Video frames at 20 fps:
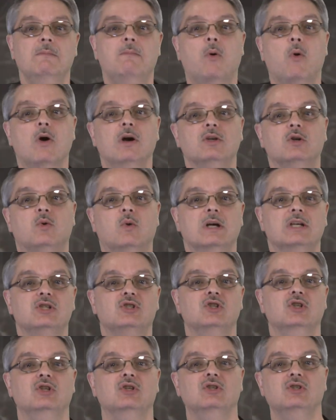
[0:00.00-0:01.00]
important
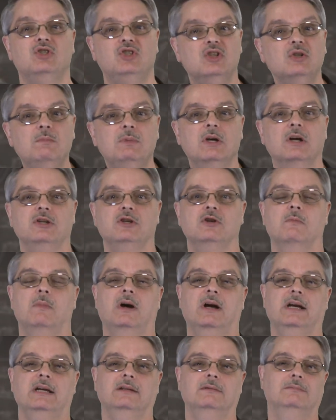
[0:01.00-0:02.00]
question should be on your
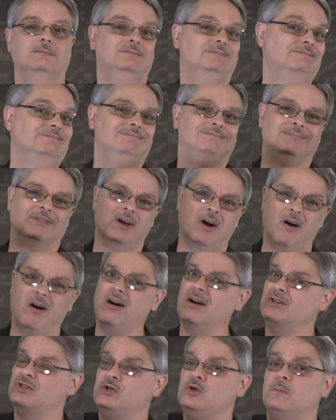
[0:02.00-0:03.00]
mind.
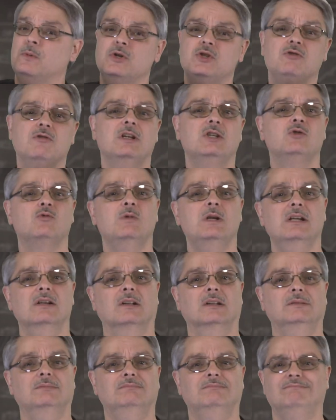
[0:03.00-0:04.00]
Are superstrings
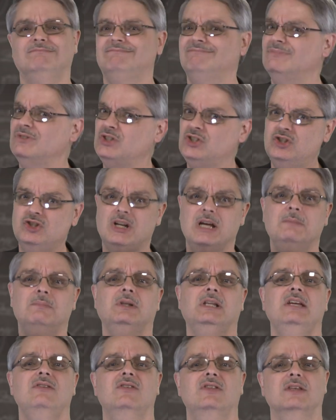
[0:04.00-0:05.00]
real? Should I
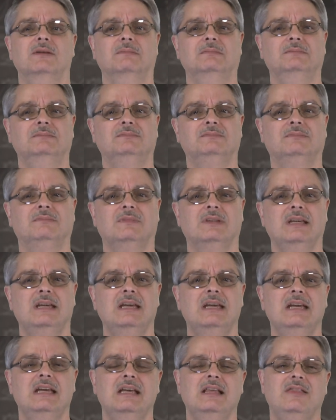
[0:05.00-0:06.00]
believe in them?
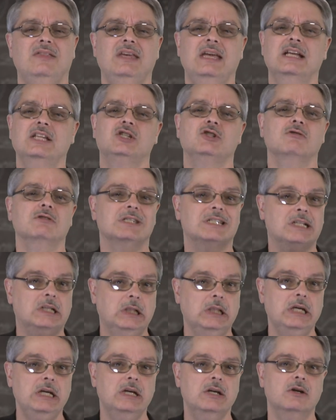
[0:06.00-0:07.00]
The answer is
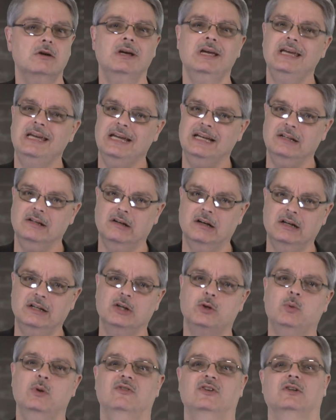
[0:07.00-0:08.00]
clear and
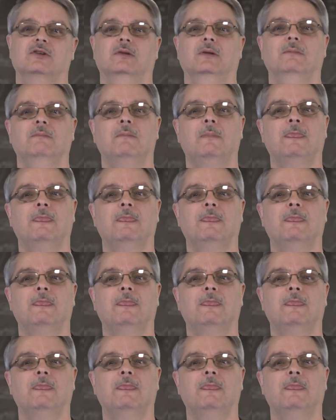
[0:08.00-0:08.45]
unequivocal.